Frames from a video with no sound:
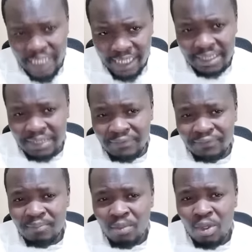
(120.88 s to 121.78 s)
objective
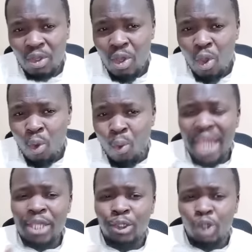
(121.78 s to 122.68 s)

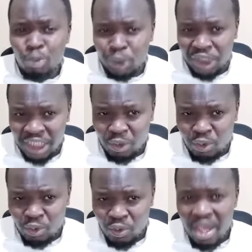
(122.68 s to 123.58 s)
why Joe
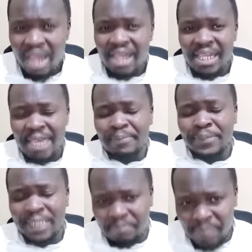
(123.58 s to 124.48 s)
Mucheru
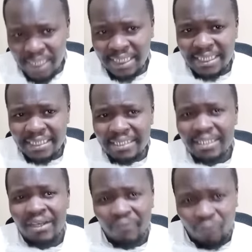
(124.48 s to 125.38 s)
keeps
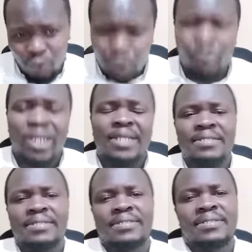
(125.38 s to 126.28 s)
repeating those
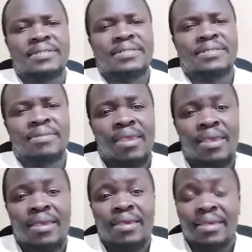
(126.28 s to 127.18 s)
words.
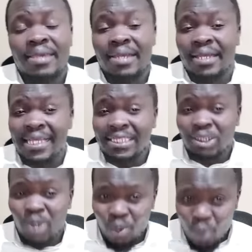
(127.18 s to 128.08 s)
In
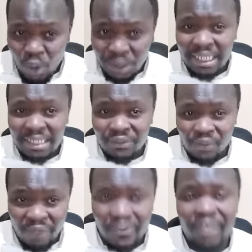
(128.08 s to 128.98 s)
case you are watching us
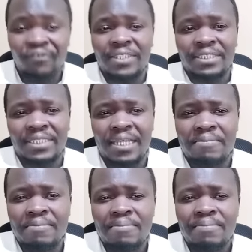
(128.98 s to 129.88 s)
for the very first
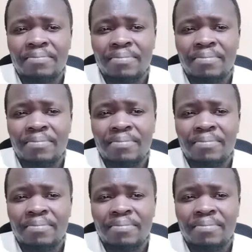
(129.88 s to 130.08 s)
time